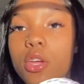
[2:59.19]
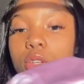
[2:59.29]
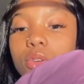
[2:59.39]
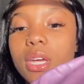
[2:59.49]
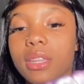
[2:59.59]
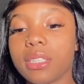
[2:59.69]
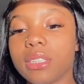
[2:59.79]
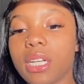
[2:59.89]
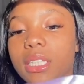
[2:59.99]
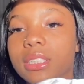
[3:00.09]
you get this
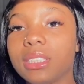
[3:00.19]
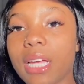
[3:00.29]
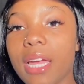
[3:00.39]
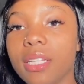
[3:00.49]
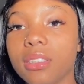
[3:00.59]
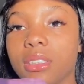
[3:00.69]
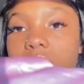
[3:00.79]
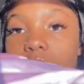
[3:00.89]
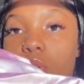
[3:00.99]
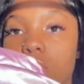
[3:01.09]
nice satin
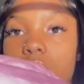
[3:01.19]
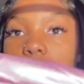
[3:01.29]
silk